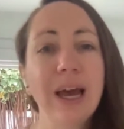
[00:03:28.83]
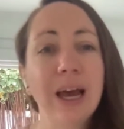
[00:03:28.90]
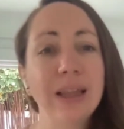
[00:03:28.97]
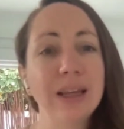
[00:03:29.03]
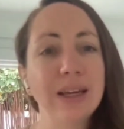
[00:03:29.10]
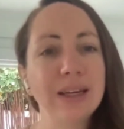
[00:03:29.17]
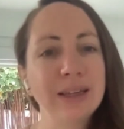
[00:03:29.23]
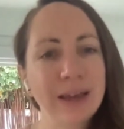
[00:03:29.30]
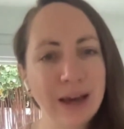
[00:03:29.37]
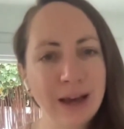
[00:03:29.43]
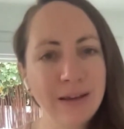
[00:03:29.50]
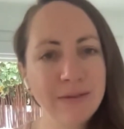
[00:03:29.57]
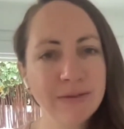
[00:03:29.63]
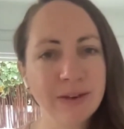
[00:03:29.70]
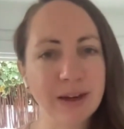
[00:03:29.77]
And then
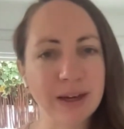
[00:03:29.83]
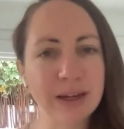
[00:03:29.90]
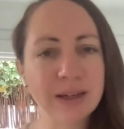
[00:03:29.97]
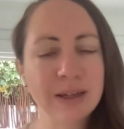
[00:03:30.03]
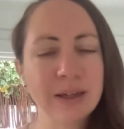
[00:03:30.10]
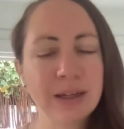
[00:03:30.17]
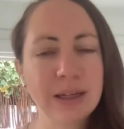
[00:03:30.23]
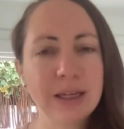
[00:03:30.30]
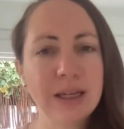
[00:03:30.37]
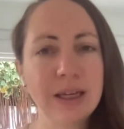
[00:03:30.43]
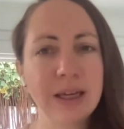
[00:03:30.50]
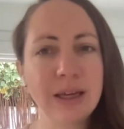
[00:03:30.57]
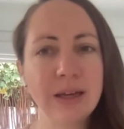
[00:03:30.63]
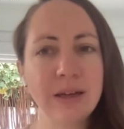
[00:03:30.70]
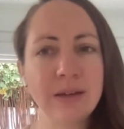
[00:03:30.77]
Kapha
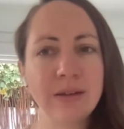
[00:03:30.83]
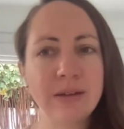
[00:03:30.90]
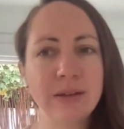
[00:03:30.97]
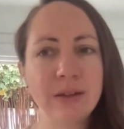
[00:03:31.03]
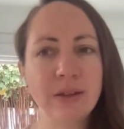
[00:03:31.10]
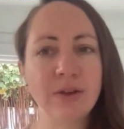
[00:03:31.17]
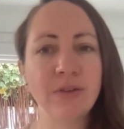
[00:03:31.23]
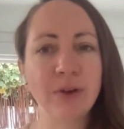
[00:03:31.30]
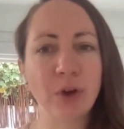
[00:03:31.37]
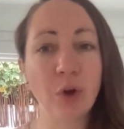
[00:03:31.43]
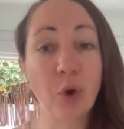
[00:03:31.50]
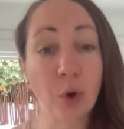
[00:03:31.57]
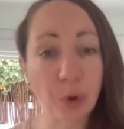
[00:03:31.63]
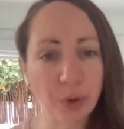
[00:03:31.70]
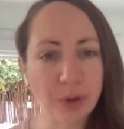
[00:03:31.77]
is the
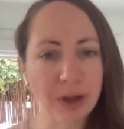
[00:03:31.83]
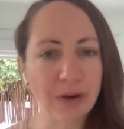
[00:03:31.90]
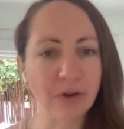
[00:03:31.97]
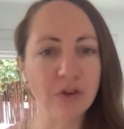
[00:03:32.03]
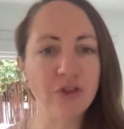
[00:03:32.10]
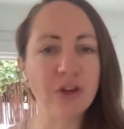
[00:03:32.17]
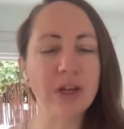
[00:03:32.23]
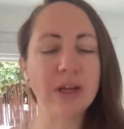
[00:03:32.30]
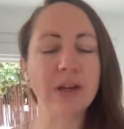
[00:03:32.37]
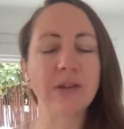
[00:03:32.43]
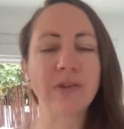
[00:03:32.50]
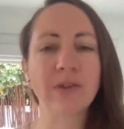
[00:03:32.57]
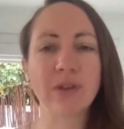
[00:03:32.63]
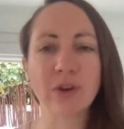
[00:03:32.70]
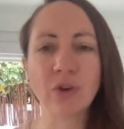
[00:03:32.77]
earth energy,
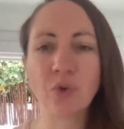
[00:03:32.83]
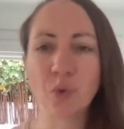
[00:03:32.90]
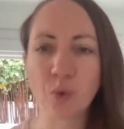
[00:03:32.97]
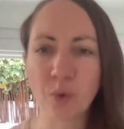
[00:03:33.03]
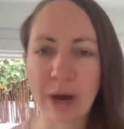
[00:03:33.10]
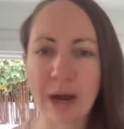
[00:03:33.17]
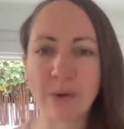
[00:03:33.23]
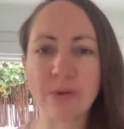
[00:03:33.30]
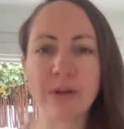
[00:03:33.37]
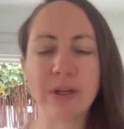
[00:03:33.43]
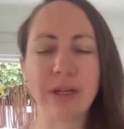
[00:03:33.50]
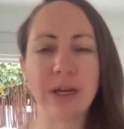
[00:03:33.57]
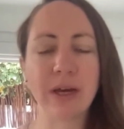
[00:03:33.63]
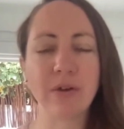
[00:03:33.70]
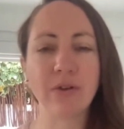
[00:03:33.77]
is the
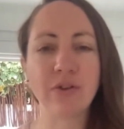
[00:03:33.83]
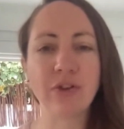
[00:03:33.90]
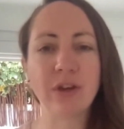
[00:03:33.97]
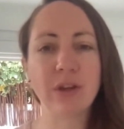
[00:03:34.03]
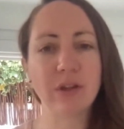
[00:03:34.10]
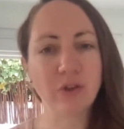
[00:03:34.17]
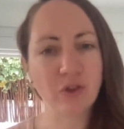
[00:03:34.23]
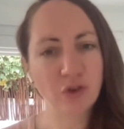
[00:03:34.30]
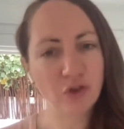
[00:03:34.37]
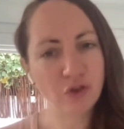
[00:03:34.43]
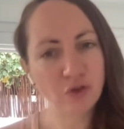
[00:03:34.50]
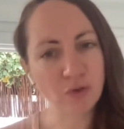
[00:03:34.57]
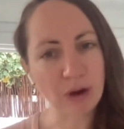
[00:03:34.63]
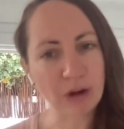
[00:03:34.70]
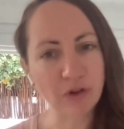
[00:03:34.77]
grounded energy, the
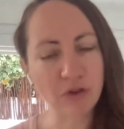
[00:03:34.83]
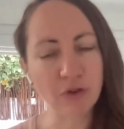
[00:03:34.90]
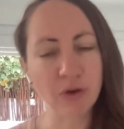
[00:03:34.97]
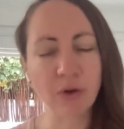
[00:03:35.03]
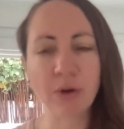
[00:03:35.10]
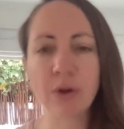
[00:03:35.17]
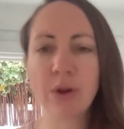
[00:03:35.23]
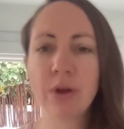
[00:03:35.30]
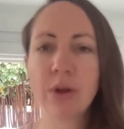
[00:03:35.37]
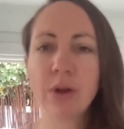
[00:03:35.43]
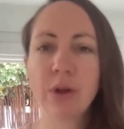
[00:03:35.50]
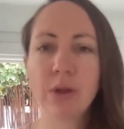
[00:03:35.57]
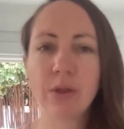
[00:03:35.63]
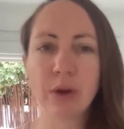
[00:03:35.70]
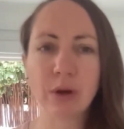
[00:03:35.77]
structure,
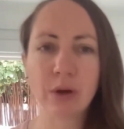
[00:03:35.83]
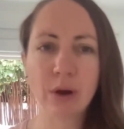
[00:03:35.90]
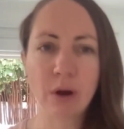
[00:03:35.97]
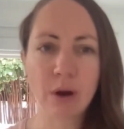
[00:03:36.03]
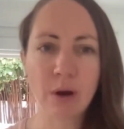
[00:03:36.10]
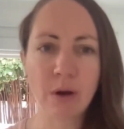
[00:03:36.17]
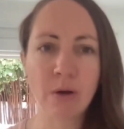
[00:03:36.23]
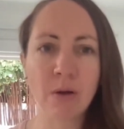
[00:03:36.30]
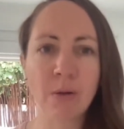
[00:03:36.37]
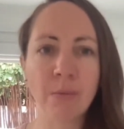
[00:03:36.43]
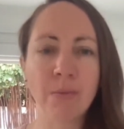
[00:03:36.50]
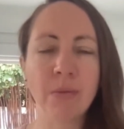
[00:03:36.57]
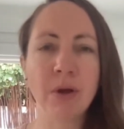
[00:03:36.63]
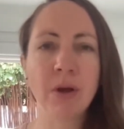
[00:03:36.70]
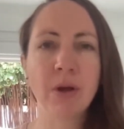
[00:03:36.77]
the
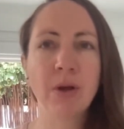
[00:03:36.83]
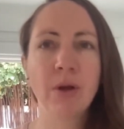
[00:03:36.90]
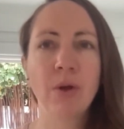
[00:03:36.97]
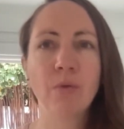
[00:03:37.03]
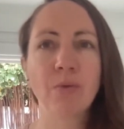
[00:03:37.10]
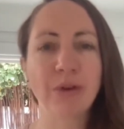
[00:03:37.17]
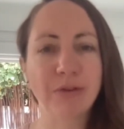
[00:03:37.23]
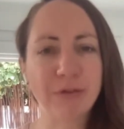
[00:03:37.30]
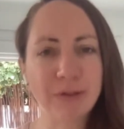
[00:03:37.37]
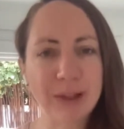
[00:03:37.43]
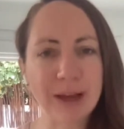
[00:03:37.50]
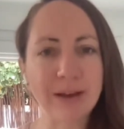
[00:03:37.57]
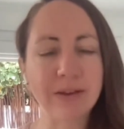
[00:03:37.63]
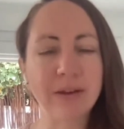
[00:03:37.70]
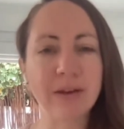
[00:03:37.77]
calm,
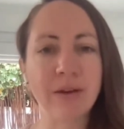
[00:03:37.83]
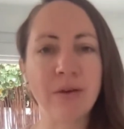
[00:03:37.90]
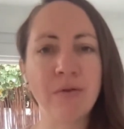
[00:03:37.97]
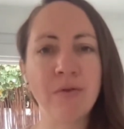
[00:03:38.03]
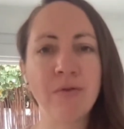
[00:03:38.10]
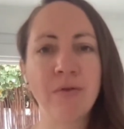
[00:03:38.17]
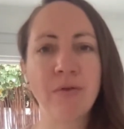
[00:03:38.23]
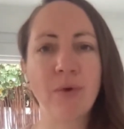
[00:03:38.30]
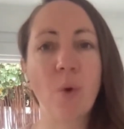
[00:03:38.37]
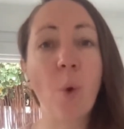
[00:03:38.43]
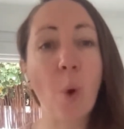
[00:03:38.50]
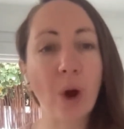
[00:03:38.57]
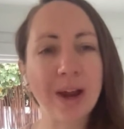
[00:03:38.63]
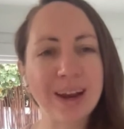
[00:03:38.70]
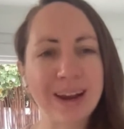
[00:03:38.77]
reflective,
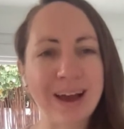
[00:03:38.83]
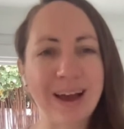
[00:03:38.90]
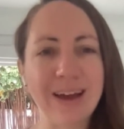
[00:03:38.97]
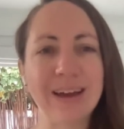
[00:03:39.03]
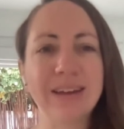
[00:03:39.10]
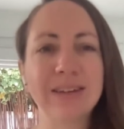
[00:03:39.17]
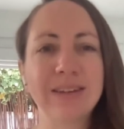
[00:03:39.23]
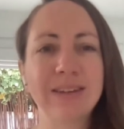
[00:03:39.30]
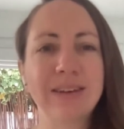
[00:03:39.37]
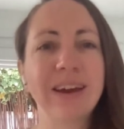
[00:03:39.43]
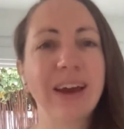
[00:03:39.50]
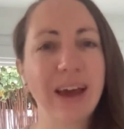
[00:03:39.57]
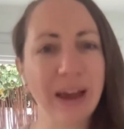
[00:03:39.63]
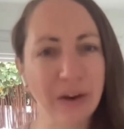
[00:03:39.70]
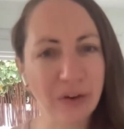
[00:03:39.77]
organized
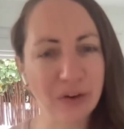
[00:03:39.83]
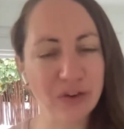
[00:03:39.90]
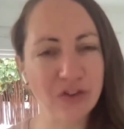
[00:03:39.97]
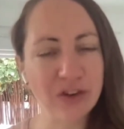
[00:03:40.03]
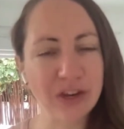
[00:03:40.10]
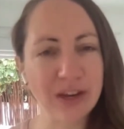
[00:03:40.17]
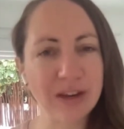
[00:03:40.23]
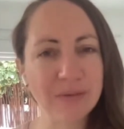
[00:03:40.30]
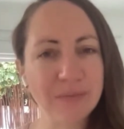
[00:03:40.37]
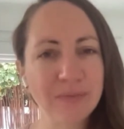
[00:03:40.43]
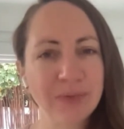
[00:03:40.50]
energy.